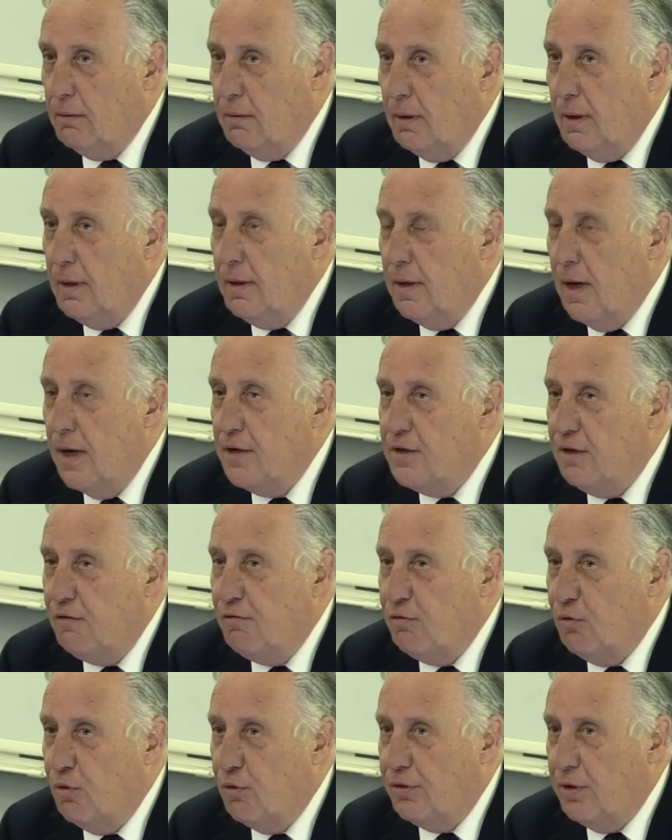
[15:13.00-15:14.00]
in
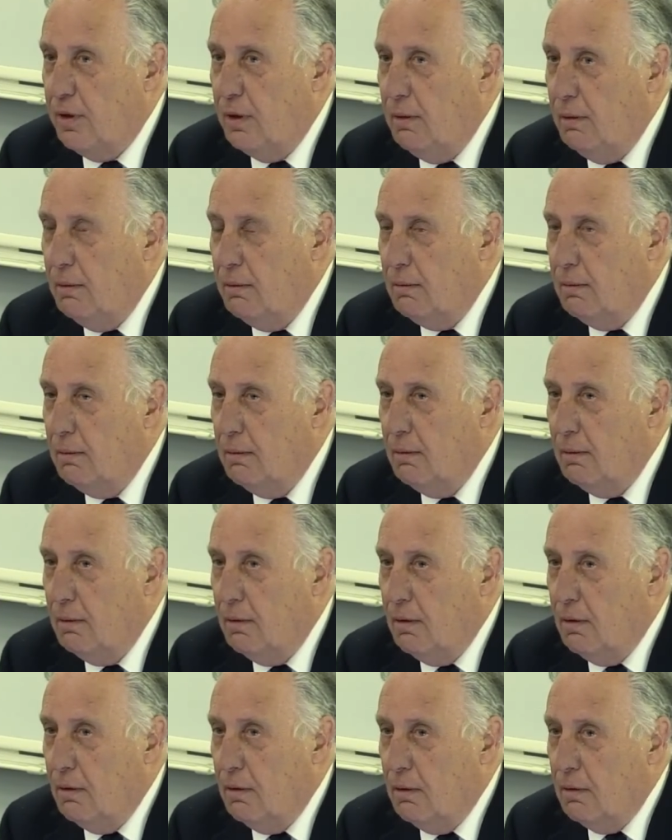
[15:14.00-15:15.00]
1940
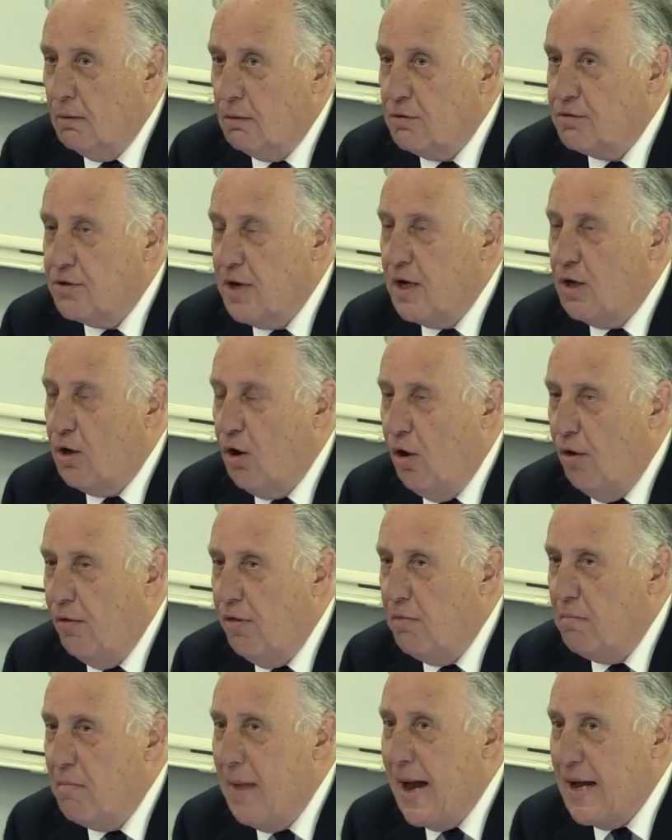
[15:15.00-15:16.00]
to take
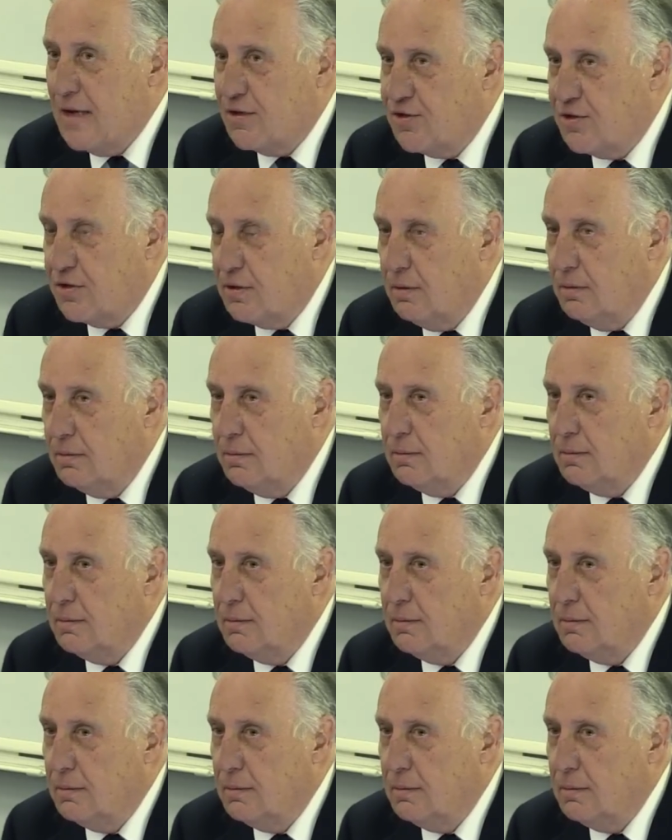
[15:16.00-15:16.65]
on the mass,